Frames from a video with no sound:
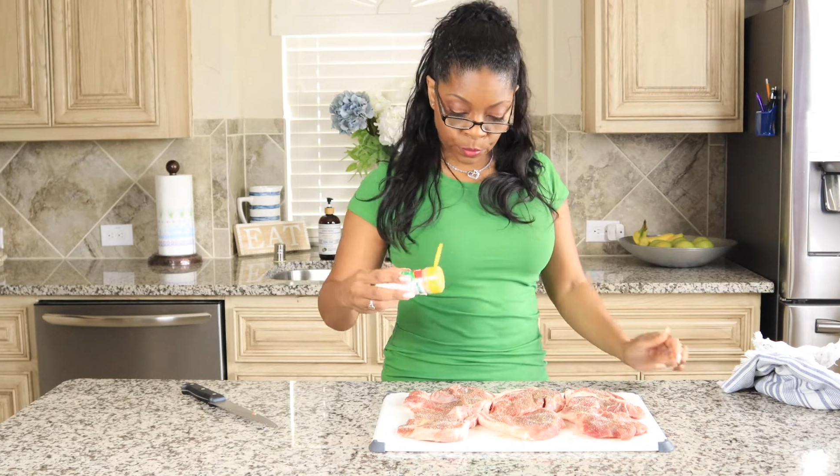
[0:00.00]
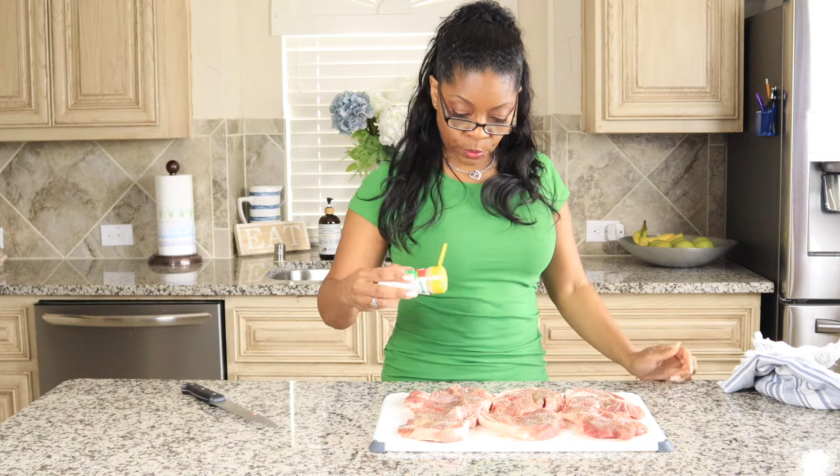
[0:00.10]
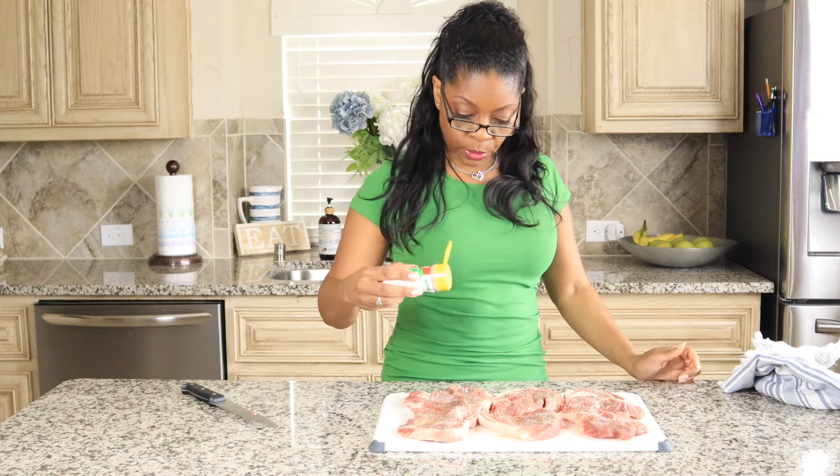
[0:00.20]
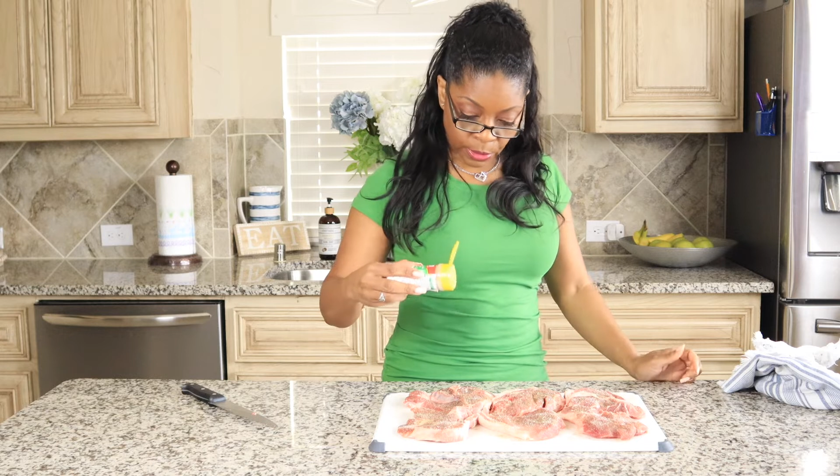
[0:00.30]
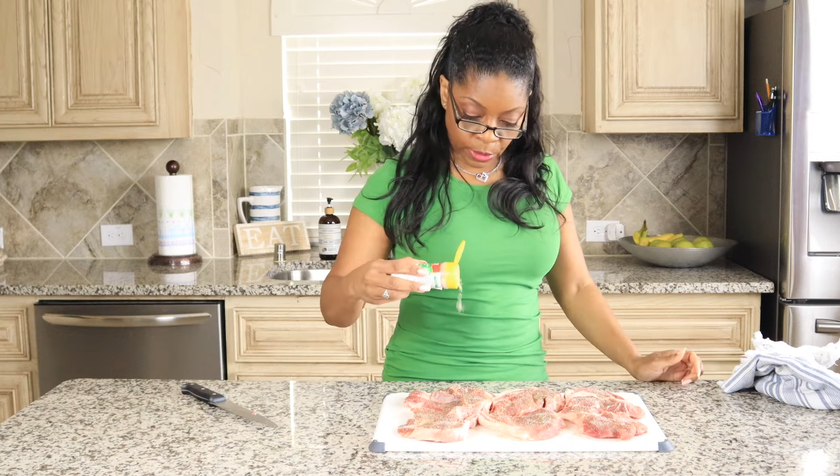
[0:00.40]

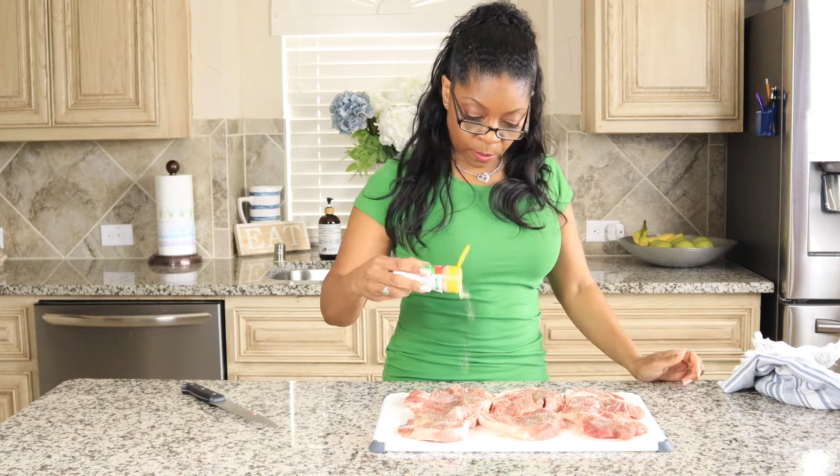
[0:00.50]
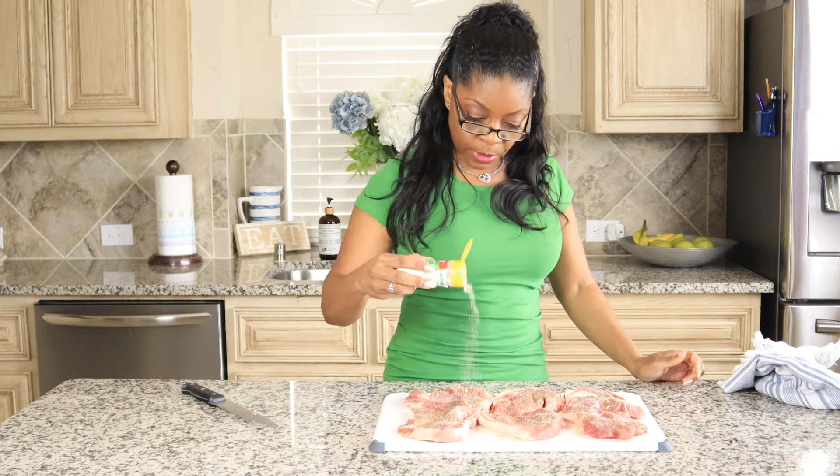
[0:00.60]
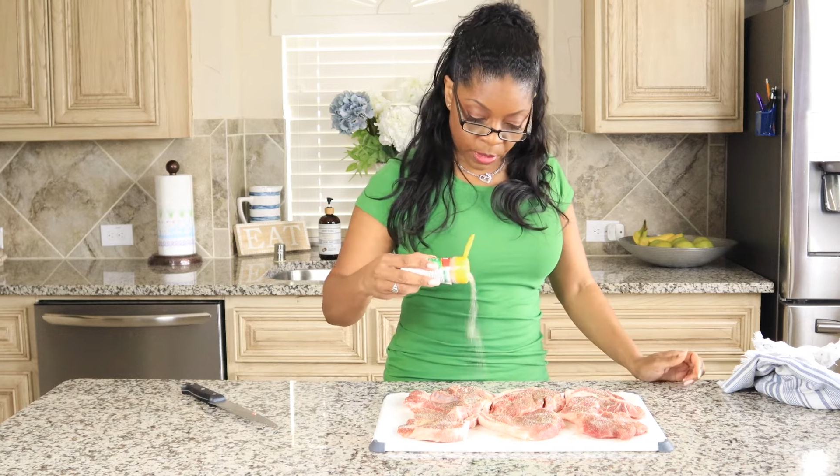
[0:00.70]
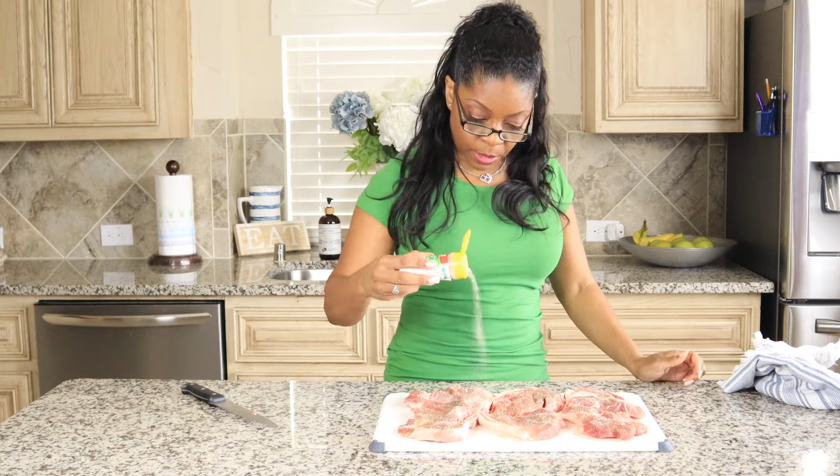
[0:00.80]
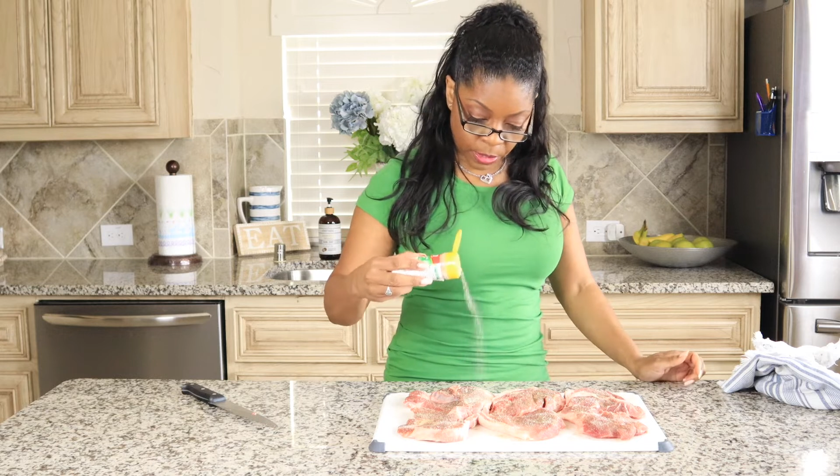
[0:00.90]
So a little
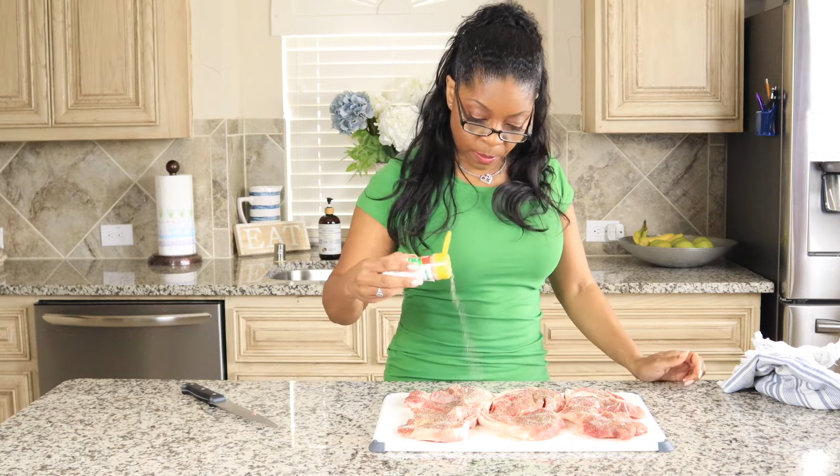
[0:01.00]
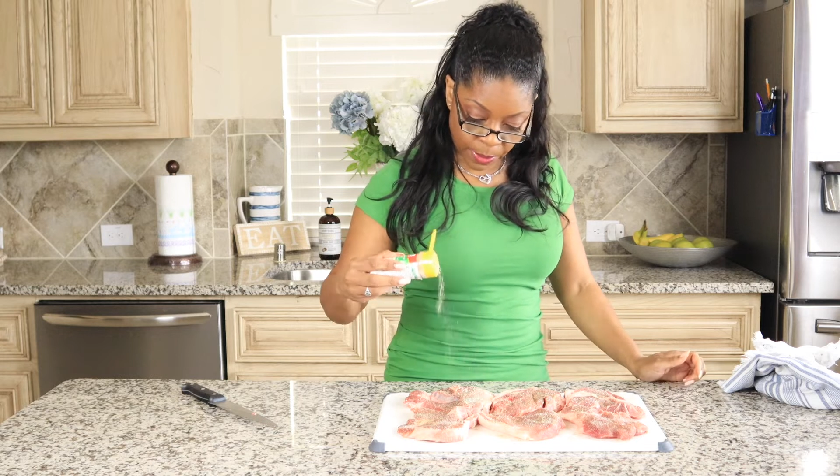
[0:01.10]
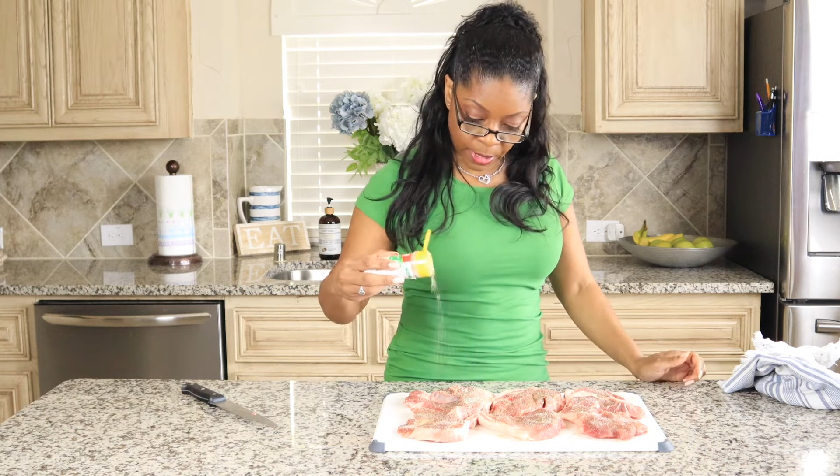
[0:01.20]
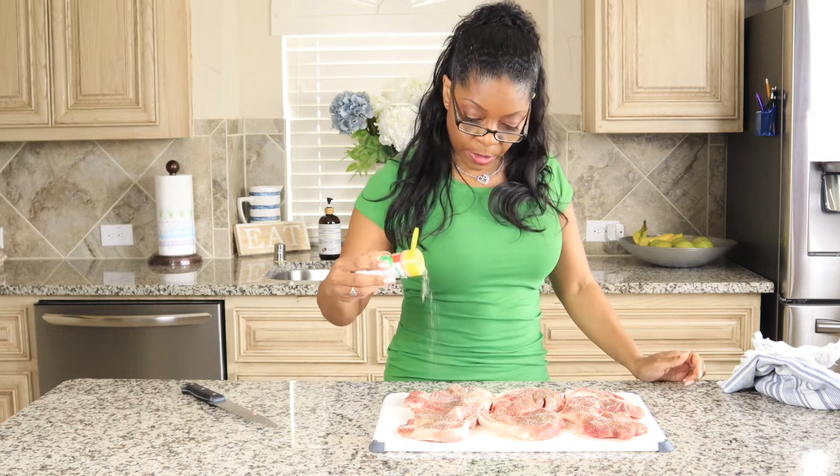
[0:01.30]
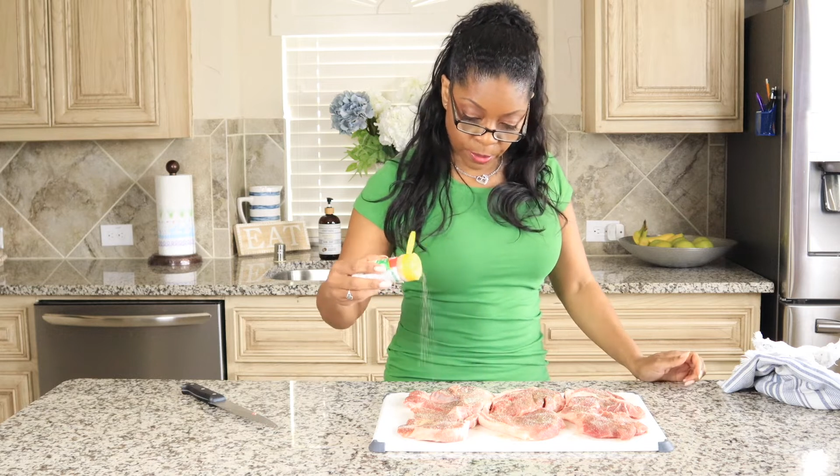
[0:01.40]
bit of onion
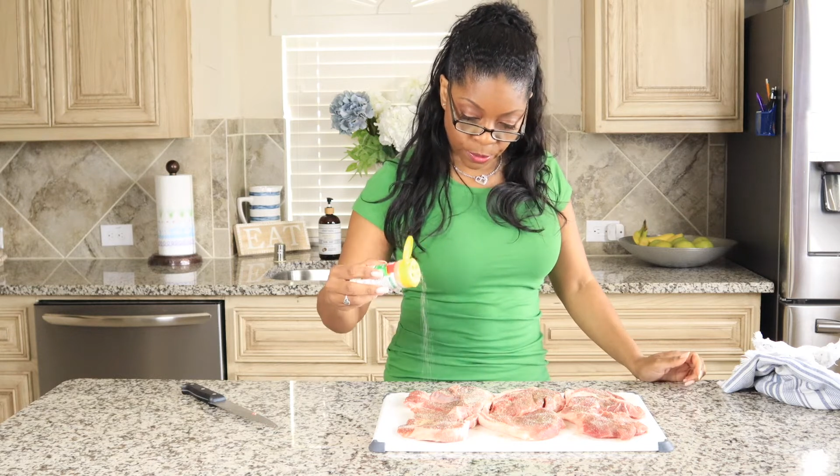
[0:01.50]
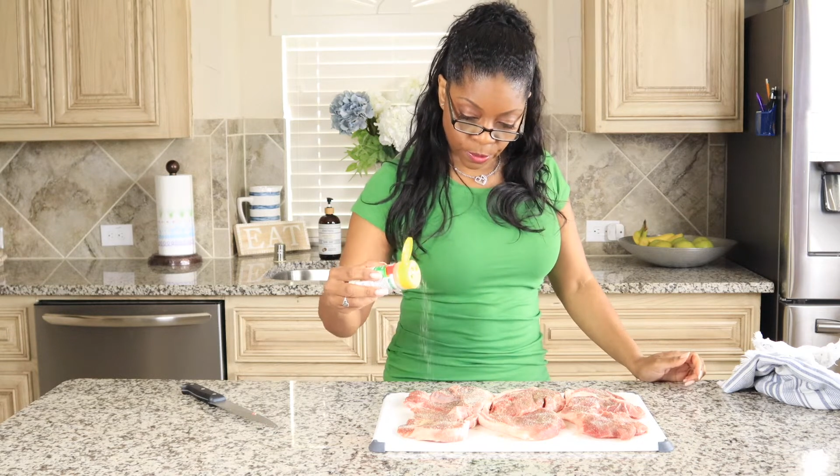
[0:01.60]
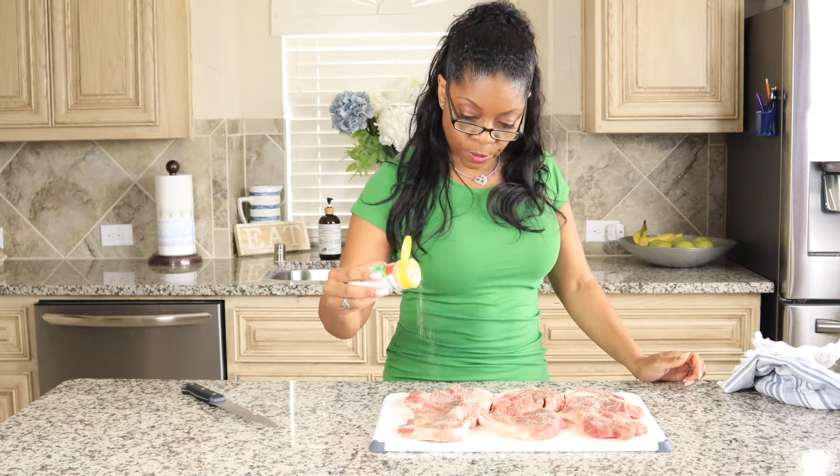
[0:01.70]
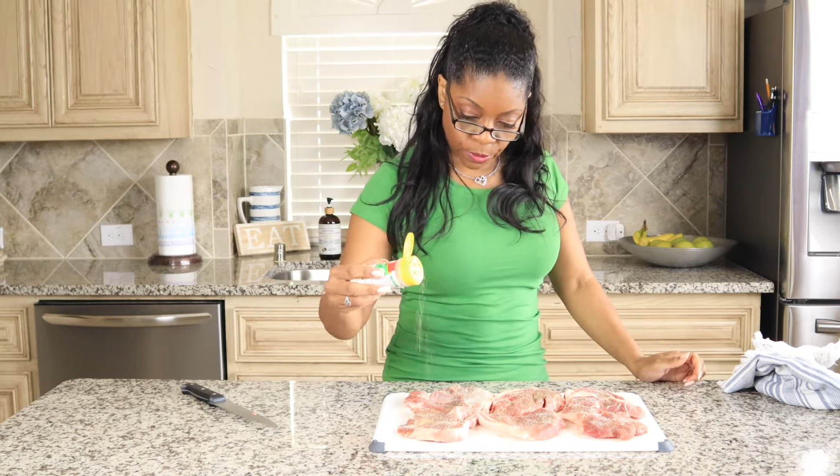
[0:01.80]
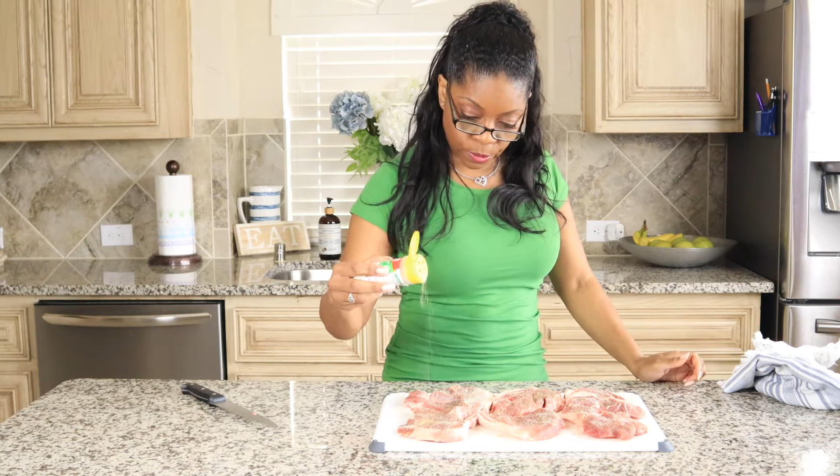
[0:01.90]

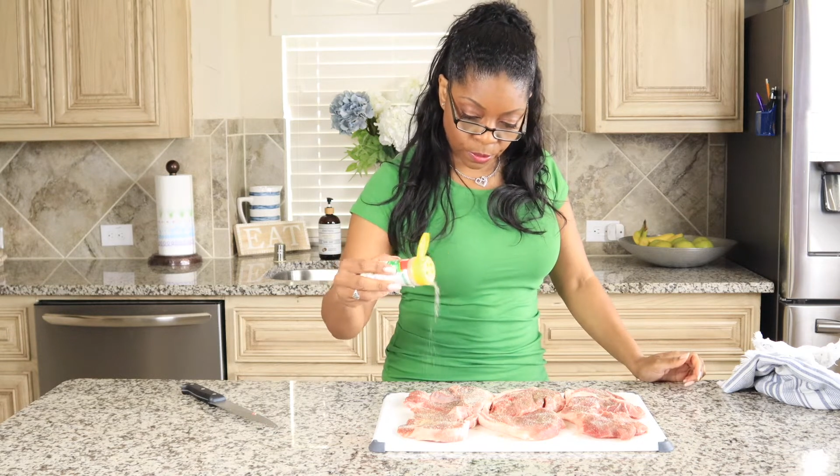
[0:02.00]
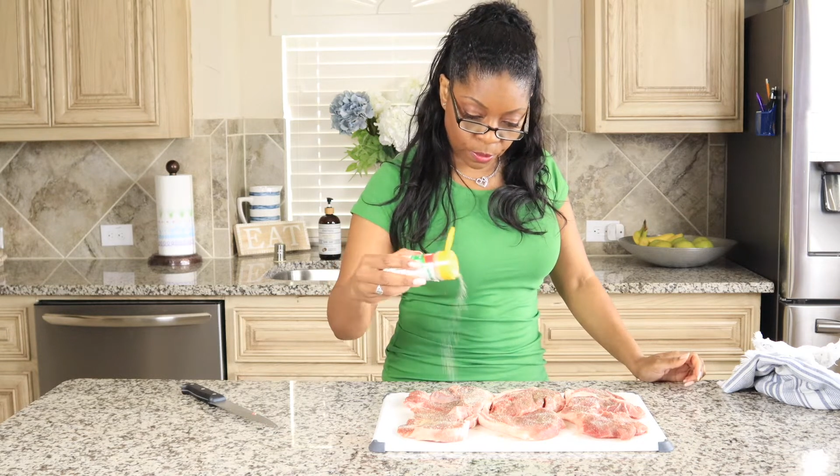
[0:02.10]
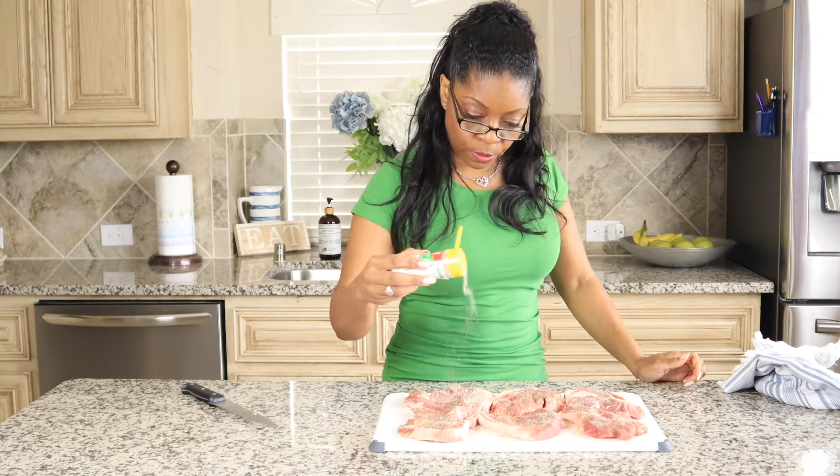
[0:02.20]
powder,